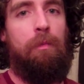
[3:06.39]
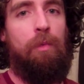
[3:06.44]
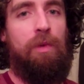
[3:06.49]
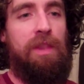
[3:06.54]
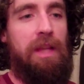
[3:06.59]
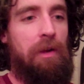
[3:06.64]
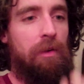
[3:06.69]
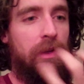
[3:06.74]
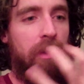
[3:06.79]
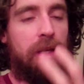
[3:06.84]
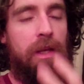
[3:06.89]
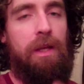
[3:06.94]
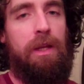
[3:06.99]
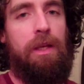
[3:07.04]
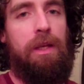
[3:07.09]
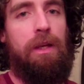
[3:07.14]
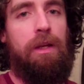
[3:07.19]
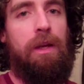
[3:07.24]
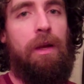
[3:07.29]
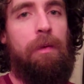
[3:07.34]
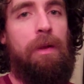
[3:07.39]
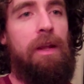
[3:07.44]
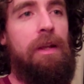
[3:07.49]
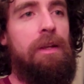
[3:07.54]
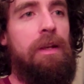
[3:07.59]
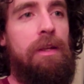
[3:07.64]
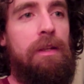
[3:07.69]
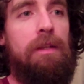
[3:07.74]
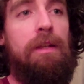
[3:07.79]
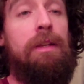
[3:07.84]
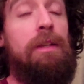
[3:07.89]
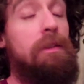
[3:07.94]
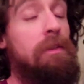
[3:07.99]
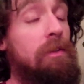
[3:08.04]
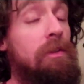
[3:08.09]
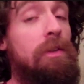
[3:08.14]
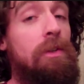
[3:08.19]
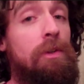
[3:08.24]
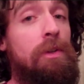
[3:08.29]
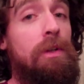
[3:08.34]
without it getting, and it's
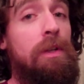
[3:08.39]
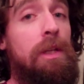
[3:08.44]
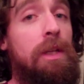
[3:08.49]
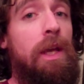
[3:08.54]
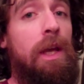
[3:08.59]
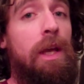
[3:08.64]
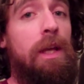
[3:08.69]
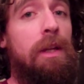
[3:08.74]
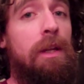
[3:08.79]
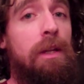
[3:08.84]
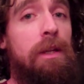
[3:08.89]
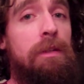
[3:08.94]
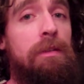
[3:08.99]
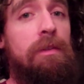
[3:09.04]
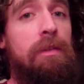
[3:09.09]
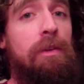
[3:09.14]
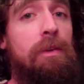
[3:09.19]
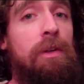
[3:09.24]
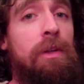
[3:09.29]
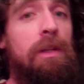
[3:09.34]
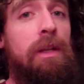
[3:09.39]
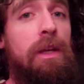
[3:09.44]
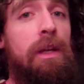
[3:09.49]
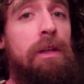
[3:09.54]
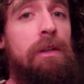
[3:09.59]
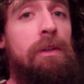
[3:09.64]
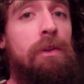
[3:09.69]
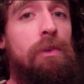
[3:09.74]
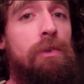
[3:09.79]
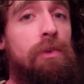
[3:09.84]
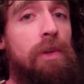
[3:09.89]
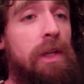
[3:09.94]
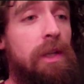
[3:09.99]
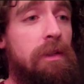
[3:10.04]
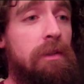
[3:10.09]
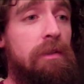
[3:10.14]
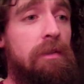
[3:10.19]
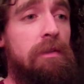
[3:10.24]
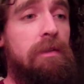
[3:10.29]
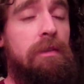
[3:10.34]
still gonna get in your drinks.